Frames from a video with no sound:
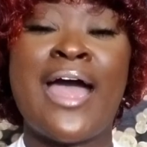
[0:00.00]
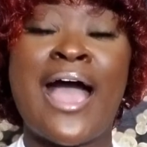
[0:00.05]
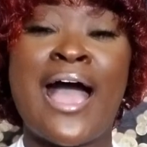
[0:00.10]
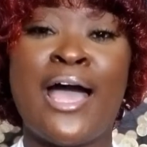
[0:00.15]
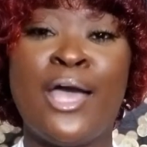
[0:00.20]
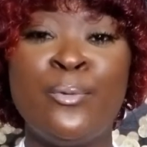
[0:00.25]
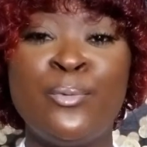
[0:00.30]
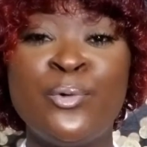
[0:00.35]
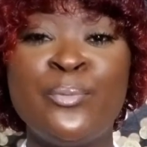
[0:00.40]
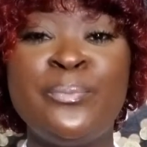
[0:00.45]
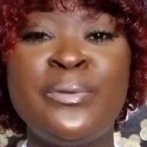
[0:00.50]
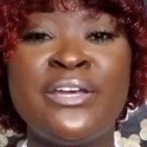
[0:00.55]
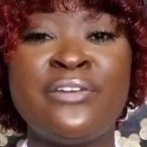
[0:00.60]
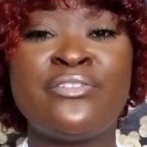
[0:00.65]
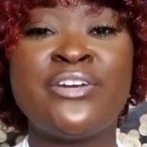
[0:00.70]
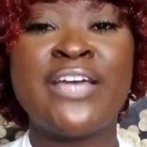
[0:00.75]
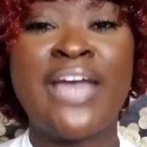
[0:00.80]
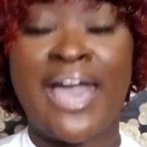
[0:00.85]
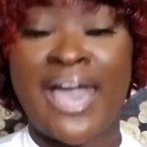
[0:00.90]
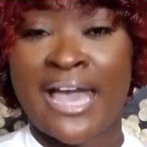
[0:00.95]
will be
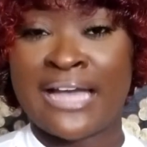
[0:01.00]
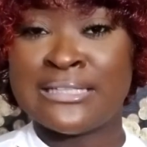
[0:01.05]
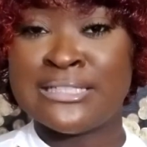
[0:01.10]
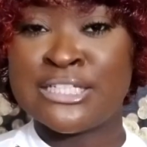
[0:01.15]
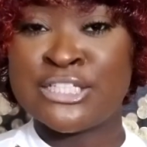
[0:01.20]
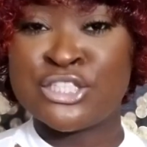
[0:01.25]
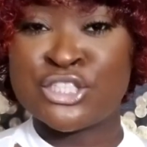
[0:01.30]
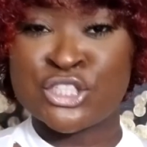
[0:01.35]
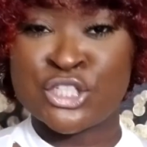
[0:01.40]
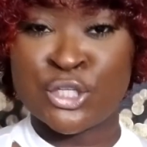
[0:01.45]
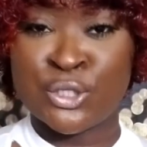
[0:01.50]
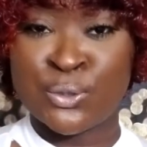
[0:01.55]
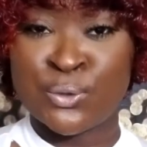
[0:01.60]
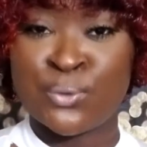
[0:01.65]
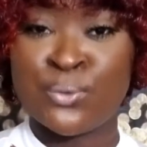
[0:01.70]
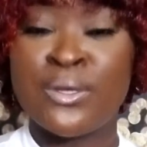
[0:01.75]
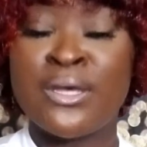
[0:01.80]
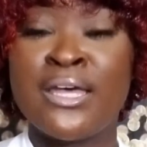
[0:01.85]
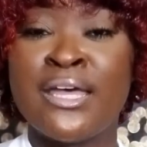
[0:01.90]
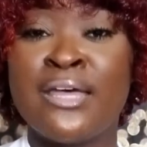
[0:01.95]
reacting
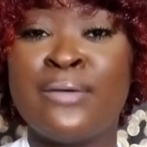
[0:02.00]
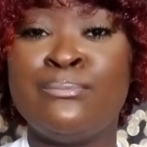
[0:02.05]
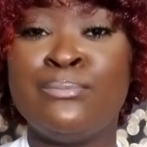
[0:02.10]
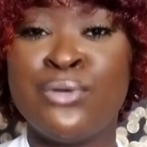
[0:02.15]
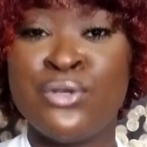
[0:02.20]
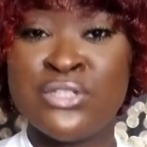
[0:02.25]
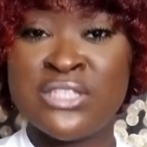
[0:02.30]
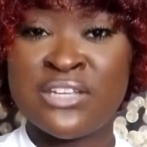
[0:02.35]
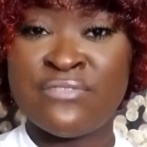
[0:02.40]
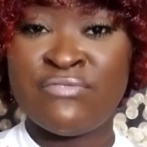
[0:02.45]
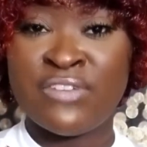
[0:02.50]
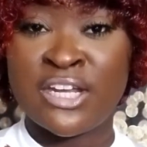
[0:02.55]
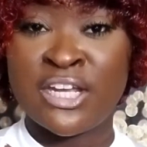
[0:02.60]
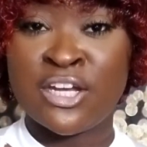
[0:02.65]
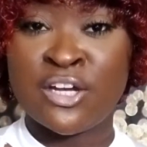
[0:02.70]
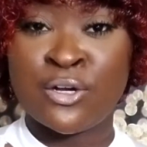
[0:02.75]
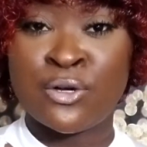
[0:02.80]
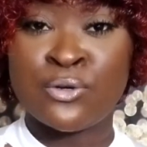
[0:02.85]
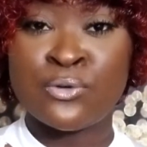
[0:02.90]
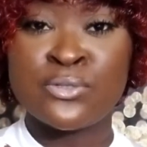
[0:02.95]
to music
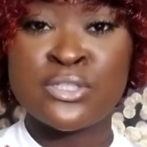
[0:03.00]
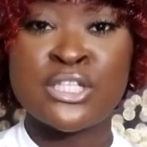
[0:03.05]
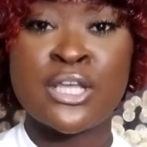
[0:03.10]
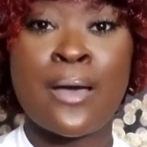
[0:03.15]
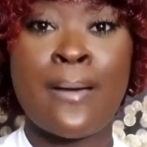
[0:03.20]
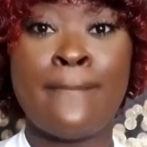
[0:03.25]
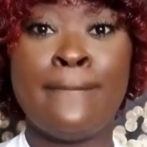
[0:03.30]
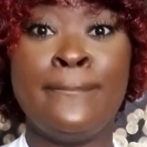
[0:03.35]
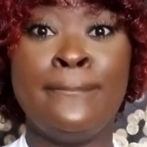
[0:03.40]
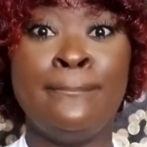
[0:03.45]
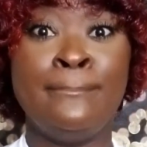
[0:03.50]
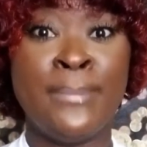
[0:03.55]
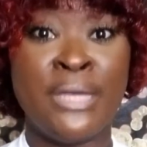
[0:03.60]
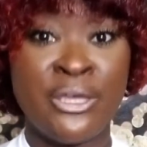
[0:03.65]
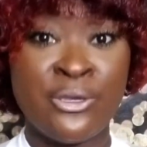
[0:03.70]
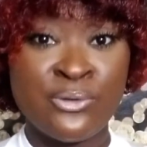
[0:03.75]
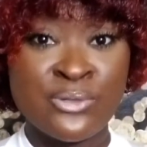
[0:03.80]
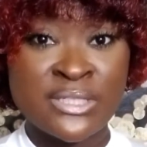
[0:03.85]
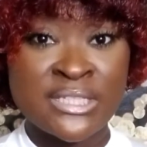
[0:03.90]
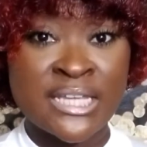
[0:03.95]
videos,
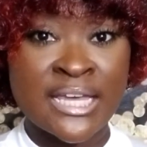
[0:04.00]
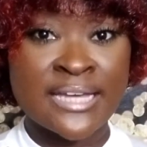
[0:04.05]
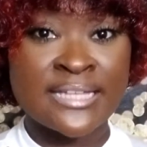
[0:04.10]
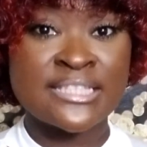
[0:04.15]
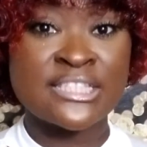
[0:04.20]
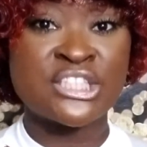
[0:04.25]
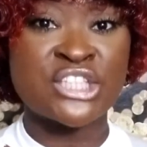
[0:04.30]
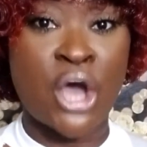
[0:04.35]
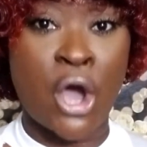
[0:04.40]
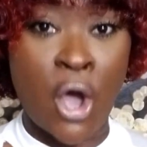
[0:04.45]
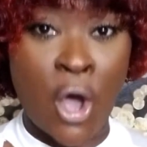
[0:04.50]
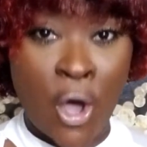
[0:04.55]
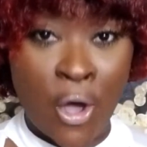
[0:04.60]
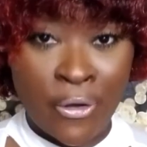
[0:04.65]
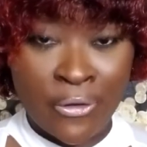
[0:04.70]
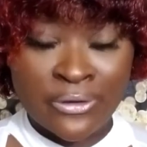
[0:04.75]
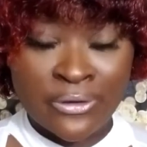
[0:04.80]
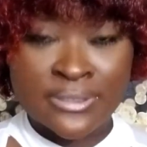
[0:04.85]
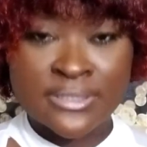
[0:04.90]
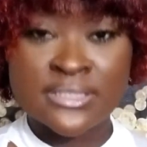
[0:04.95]
music
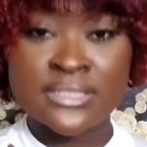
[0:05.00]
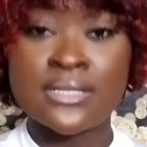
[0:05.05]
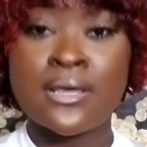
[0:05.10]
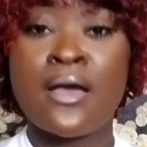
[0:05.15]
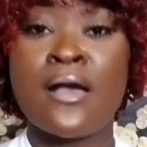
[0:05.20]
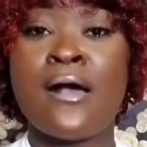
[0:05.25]
songs,